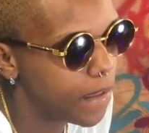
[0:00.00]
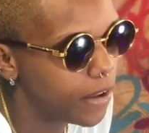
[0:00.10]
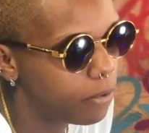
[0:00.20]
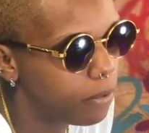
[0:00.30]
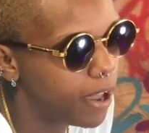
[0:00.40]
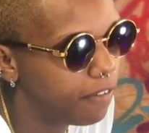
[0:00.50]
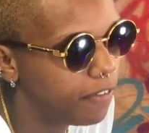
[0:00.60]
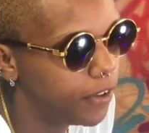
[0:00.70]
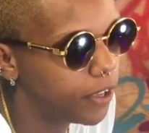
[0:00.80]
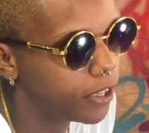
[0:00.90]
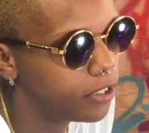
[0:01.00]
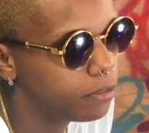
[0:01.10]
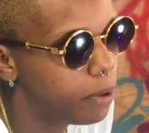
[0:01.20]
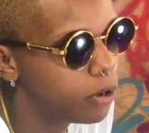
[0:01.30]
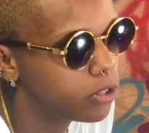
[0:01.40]
In a way, I feel like
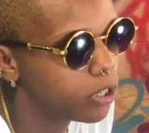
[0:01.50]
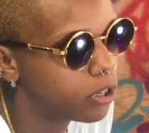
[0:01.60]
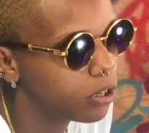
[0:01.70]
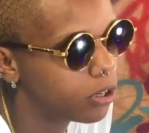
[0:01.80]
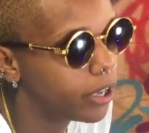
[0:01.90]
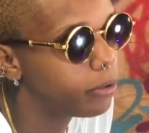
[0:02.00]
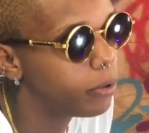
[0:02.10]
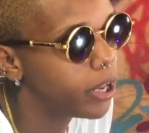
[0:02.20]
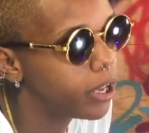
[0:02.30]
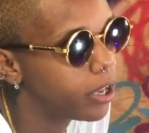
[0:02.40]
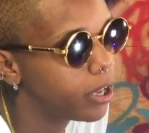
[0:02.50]
he's posing. In a way,